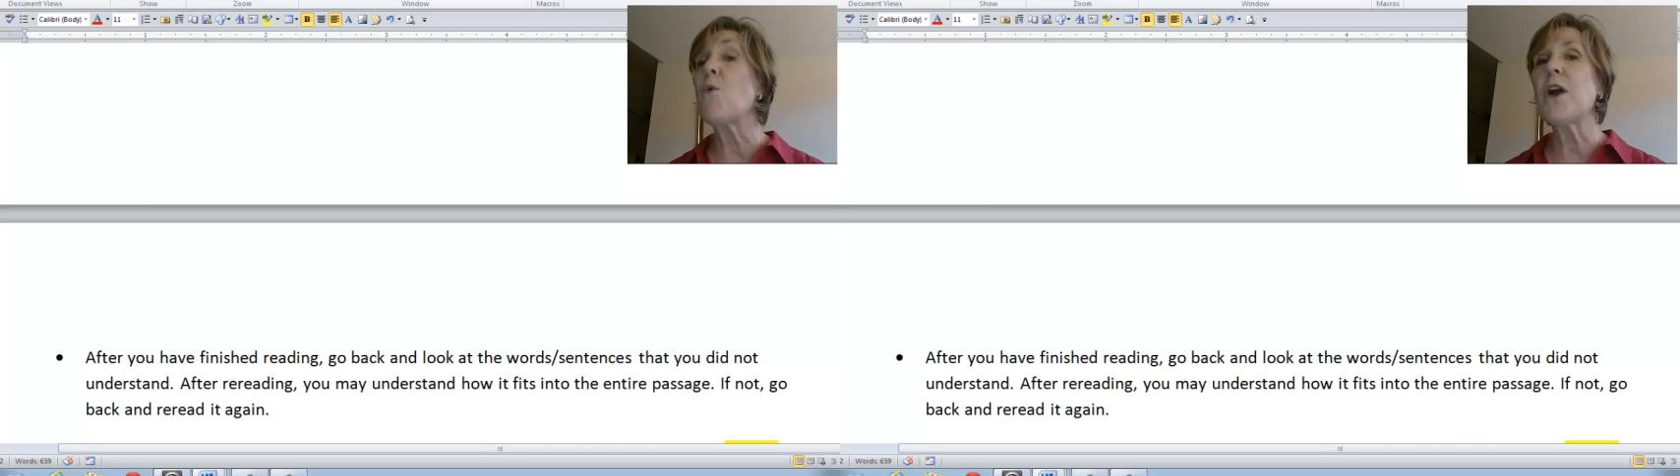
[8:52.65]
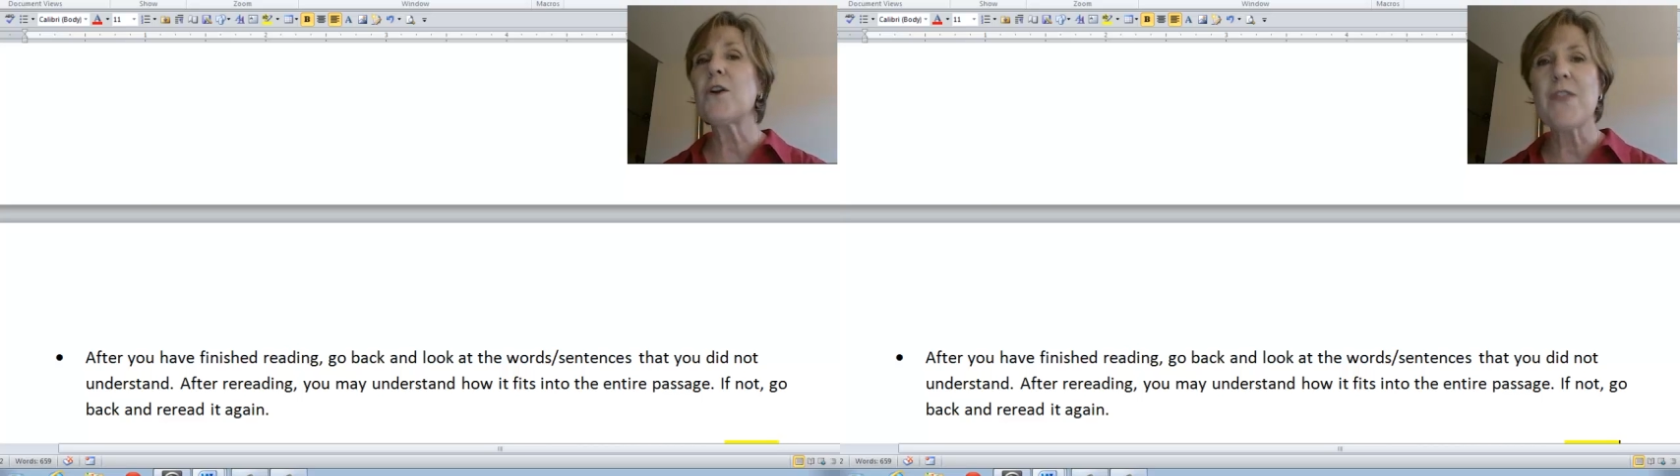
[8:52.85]

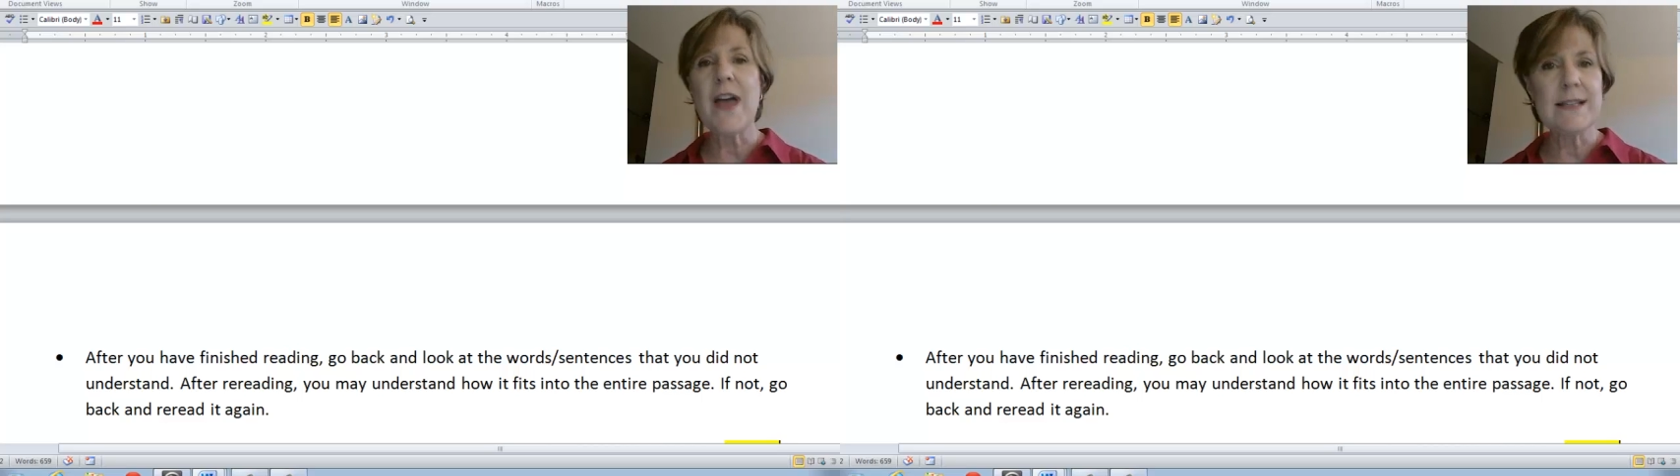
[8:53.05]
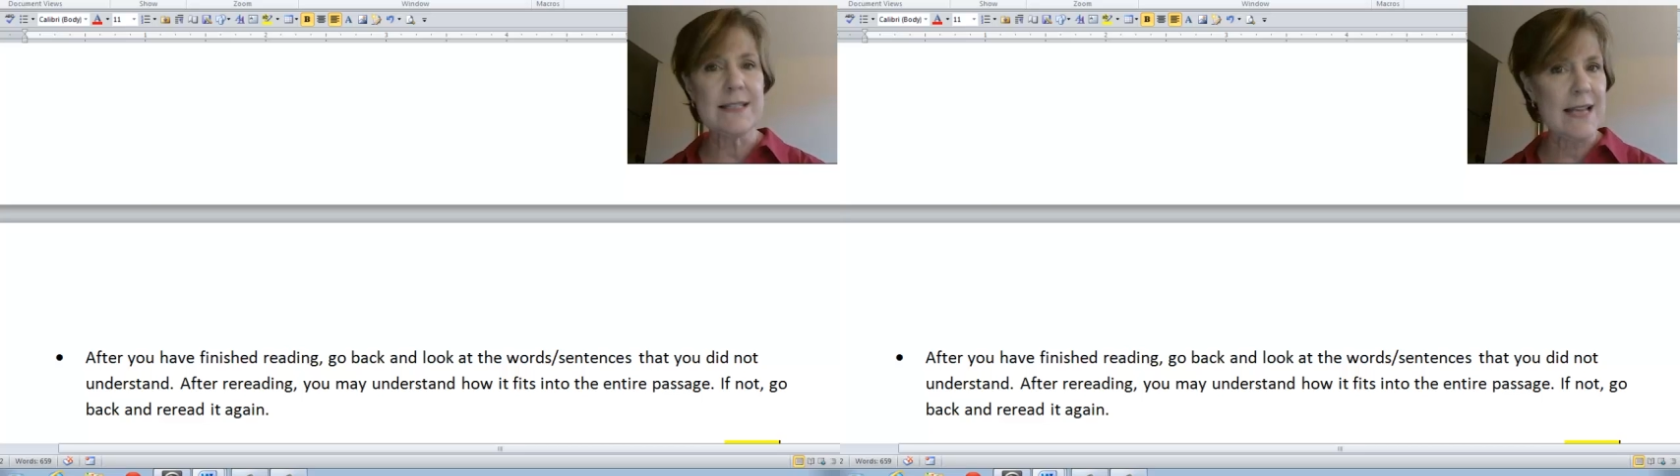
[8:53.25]
What are
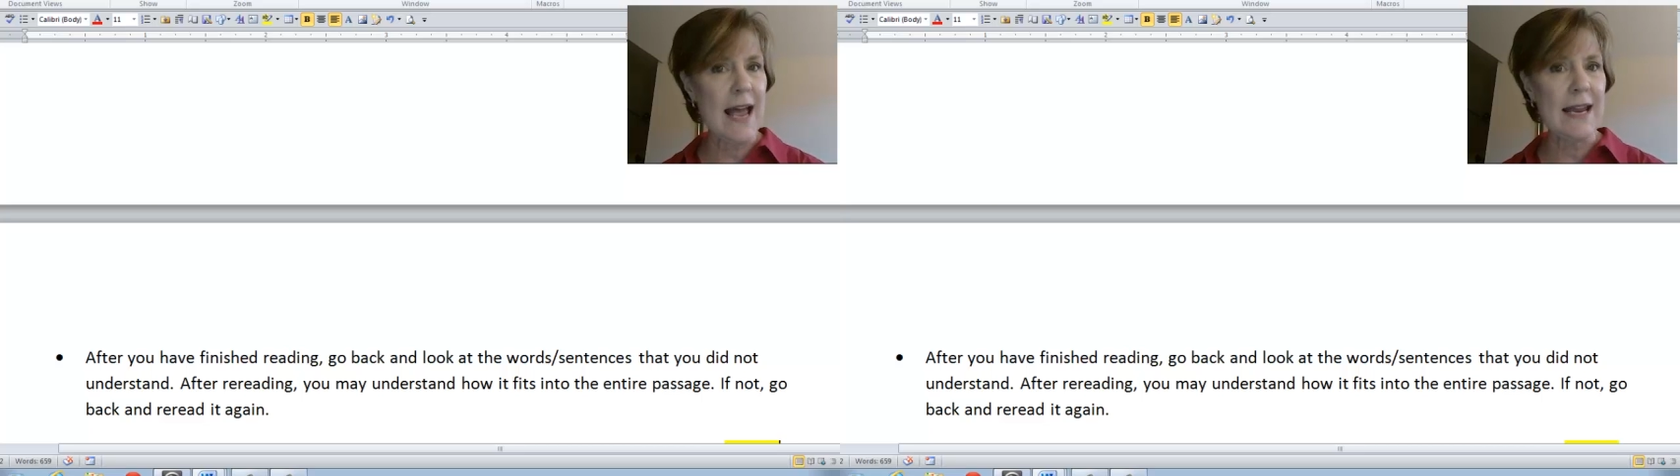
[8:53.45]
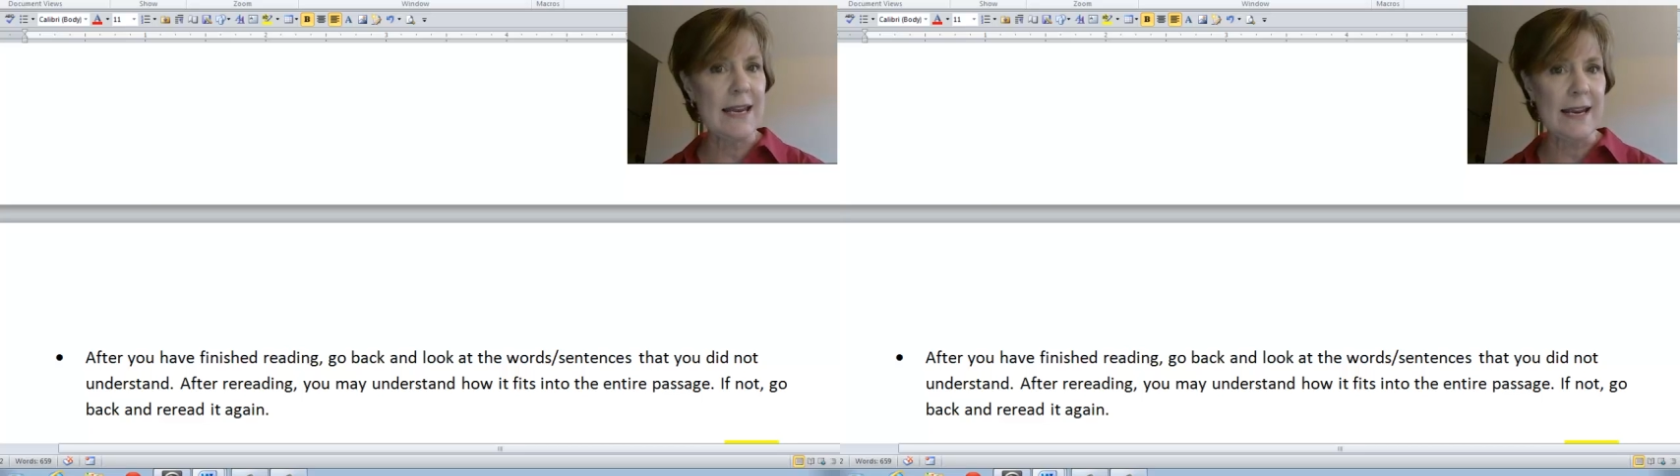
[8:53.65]
they
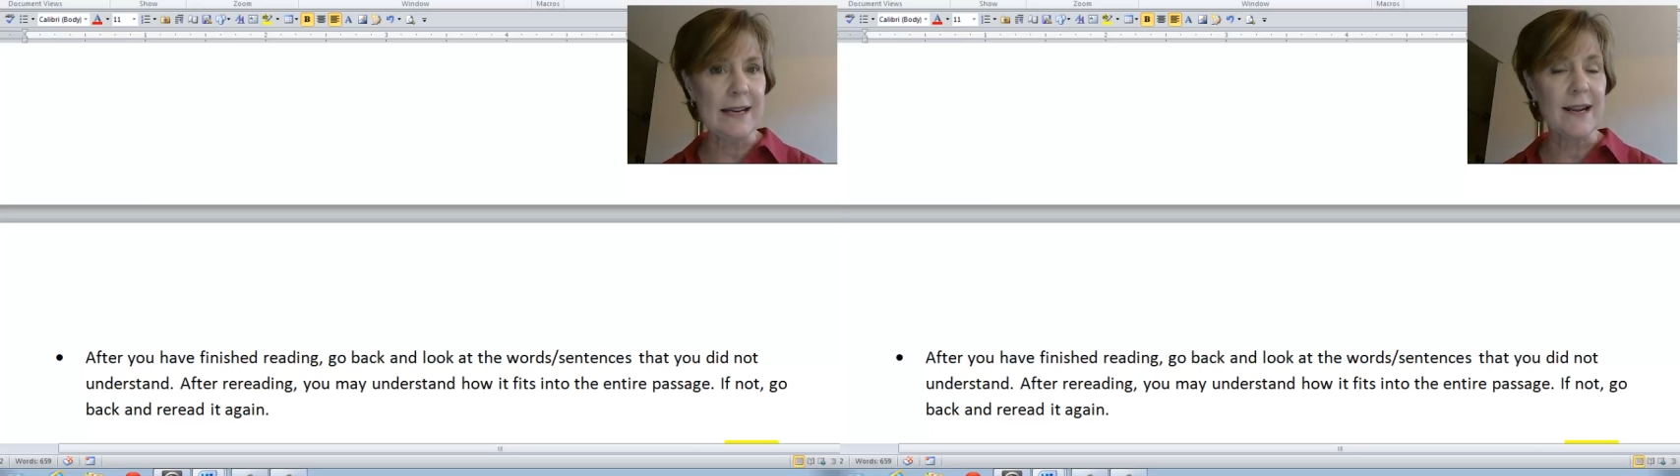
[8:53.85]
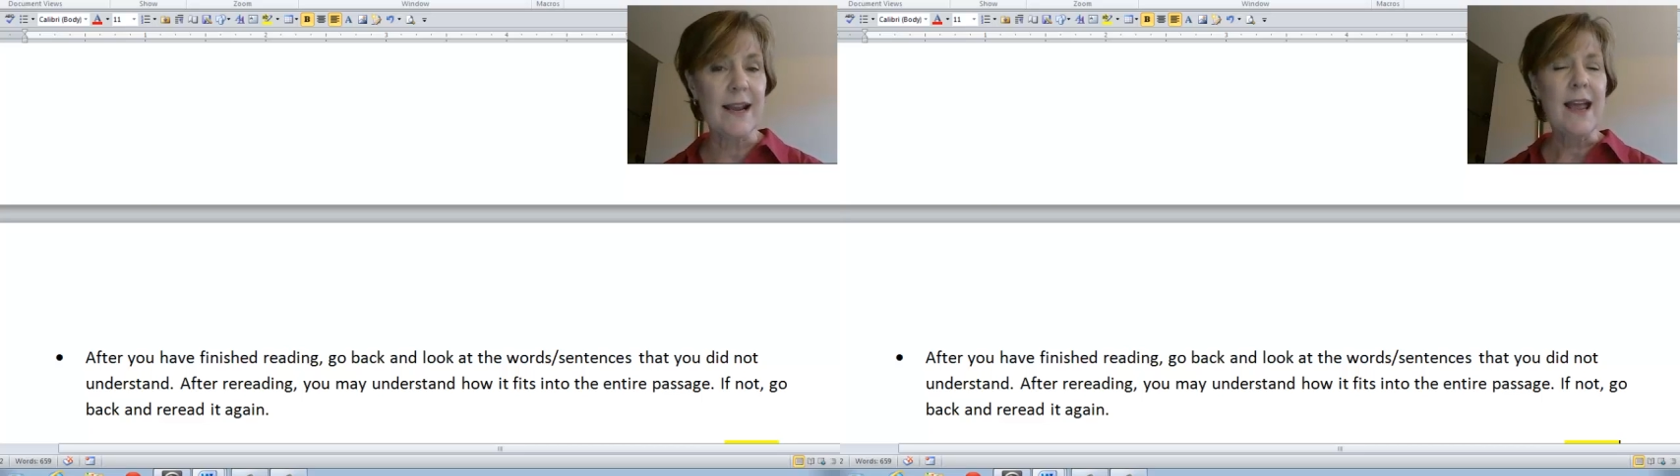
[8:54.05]
saying?